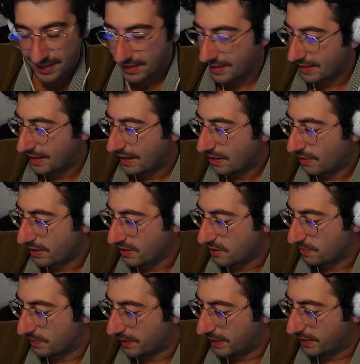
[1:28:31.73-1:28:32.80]
how do I
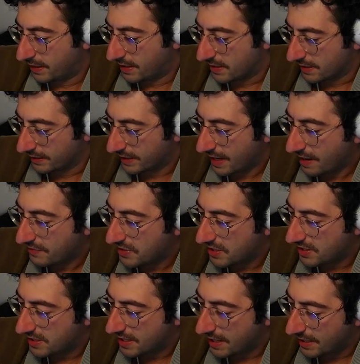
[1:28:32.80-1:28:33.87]
explain this? Like they have
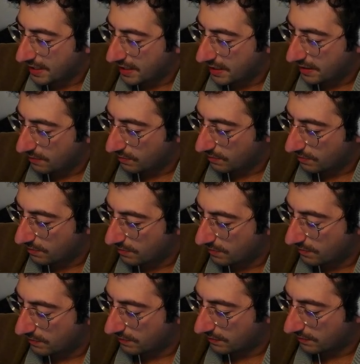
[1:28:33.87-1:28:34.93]
skinny
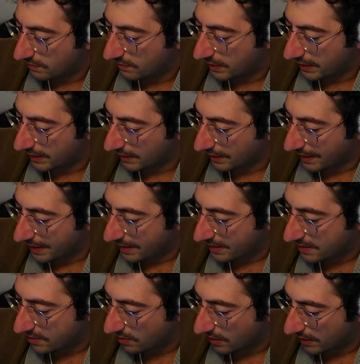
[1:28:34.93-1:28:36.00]
like legs.
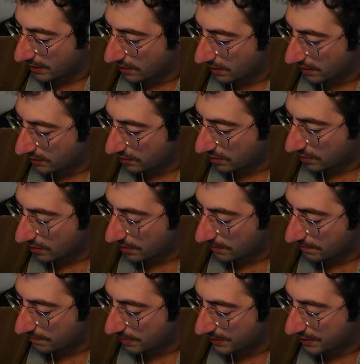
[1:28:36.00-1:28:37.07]
They're like
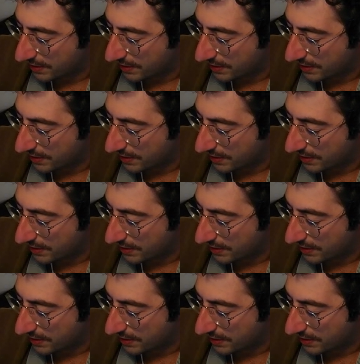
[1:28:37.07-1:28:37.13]
but